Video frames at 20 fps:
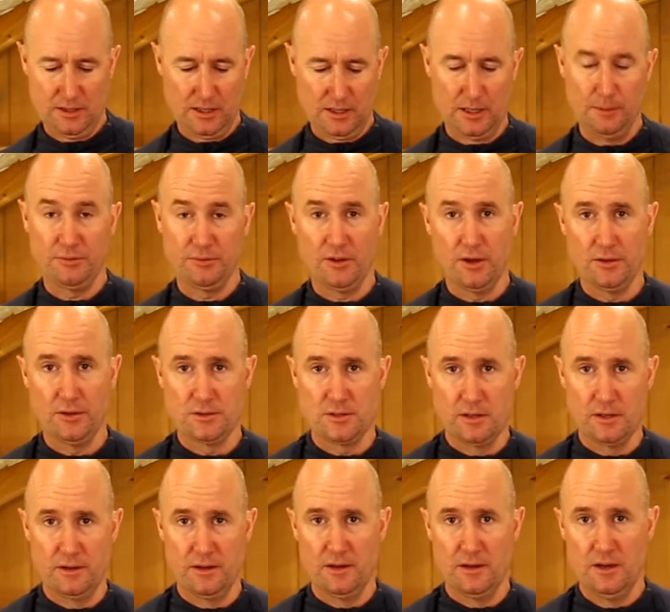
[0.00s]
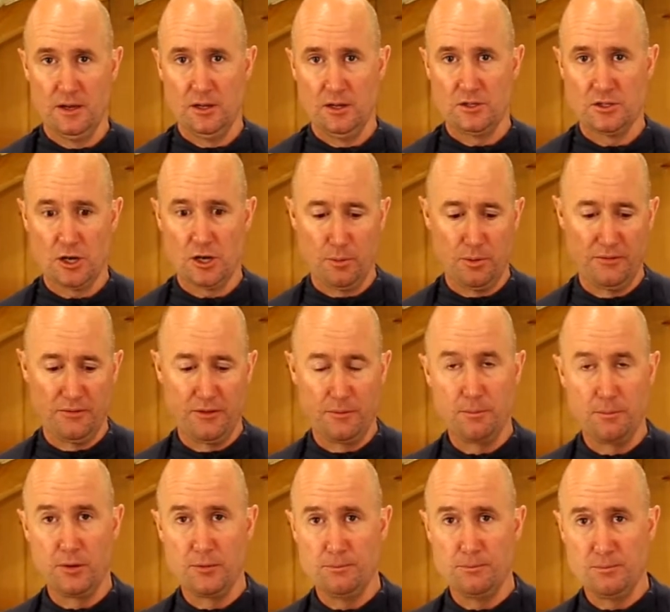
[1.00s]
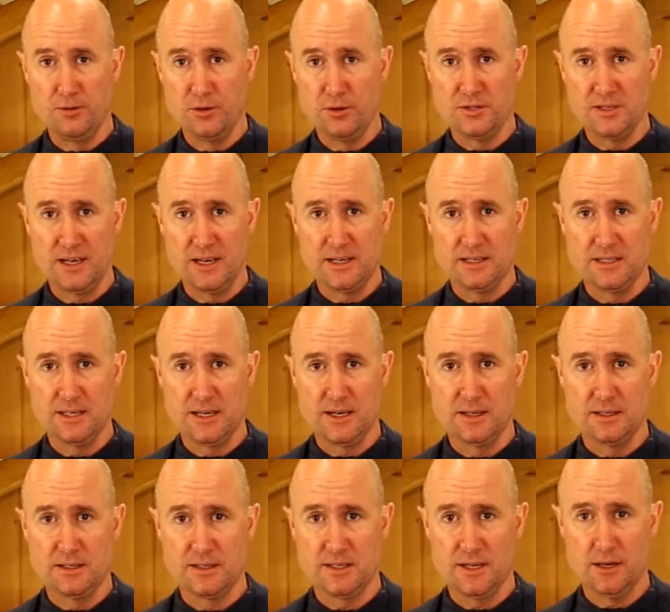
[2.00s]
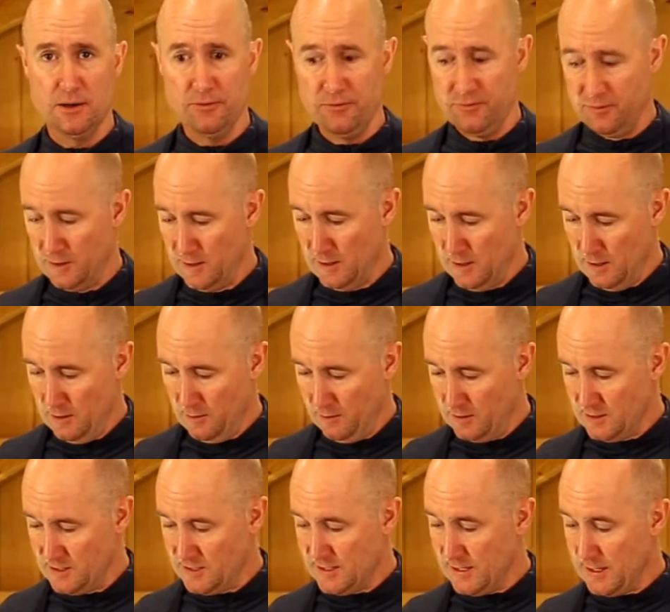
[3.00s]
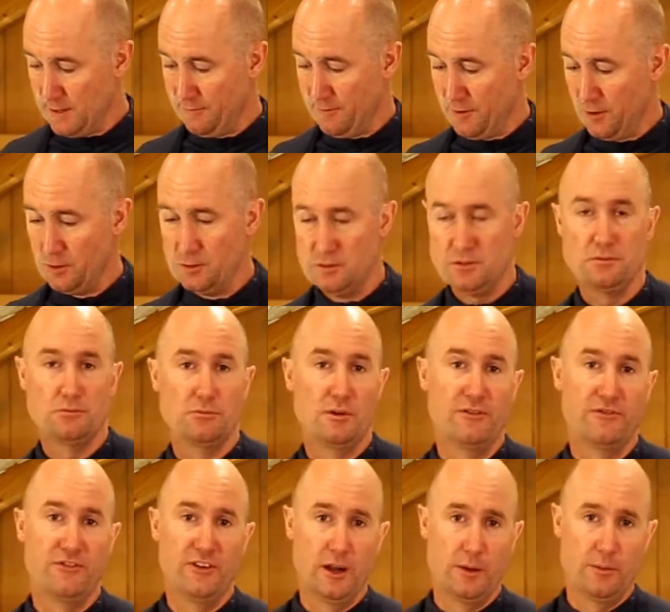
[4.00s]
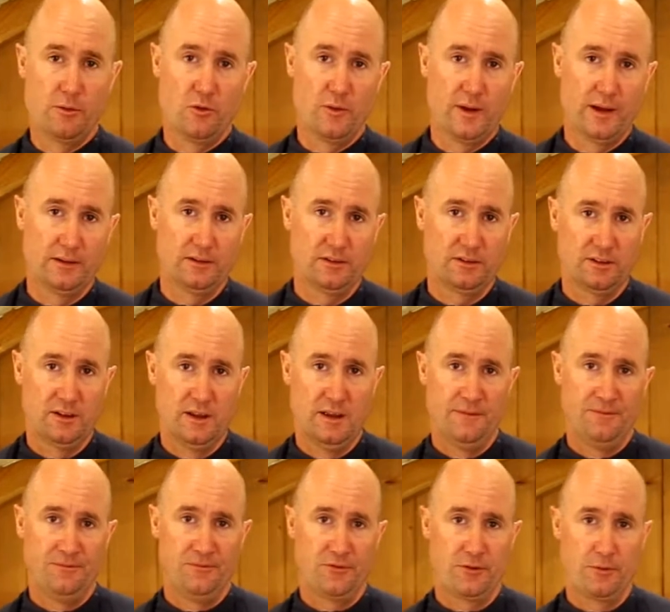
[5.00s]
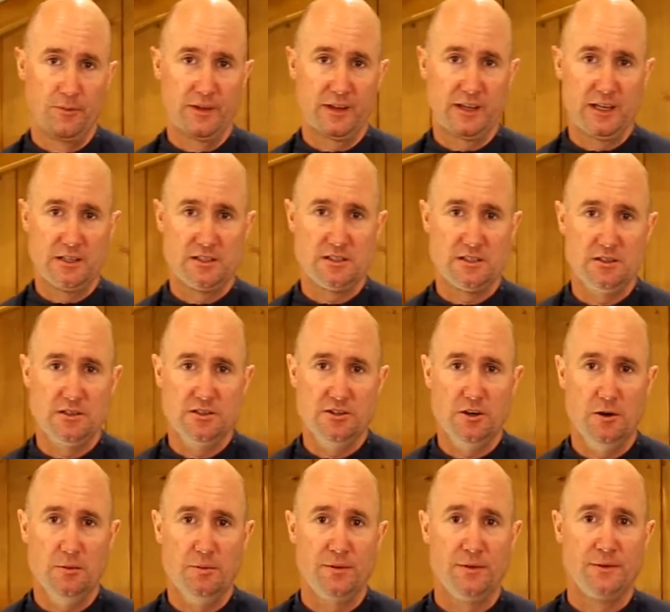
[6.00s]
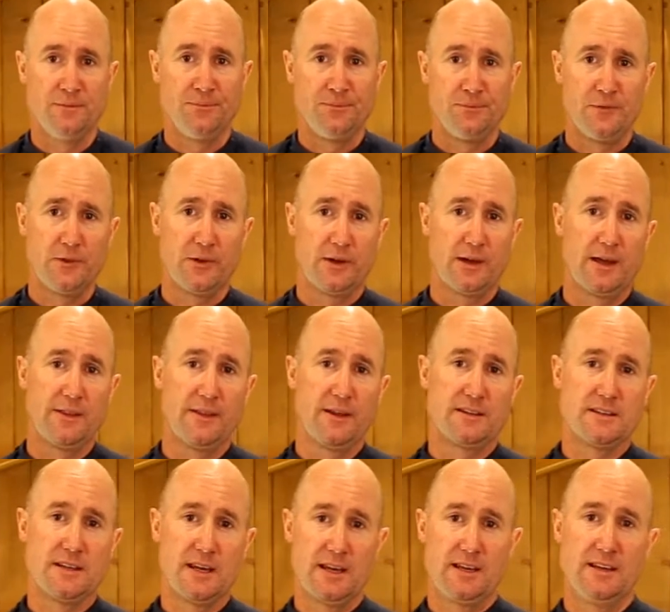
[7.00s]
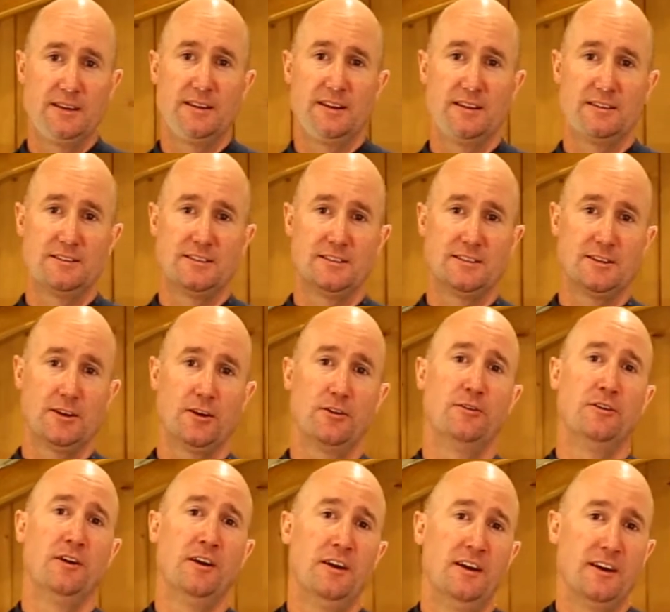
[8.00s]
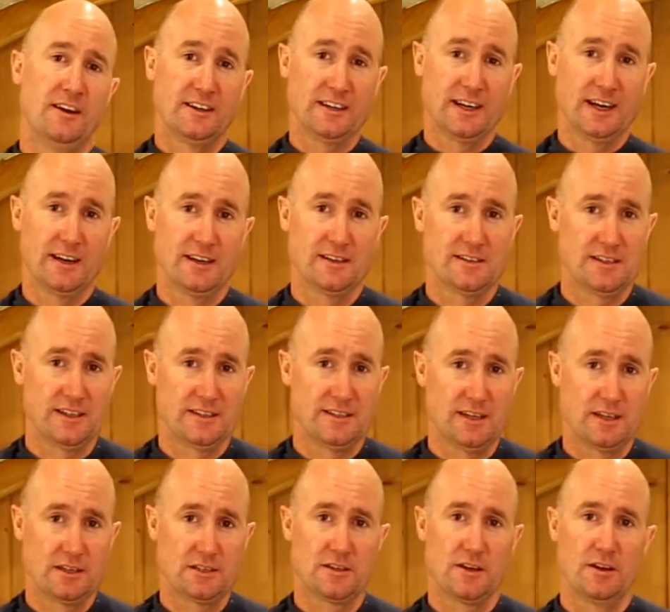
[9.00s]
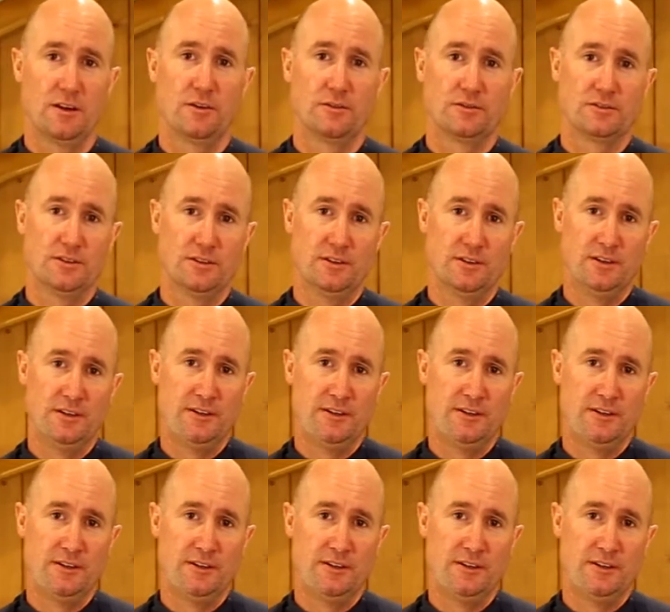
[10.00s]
clips onto the top of the butane tin itself, instead of those refillable ones from the kitchen shop. Okay, they're so gutless, they take so long to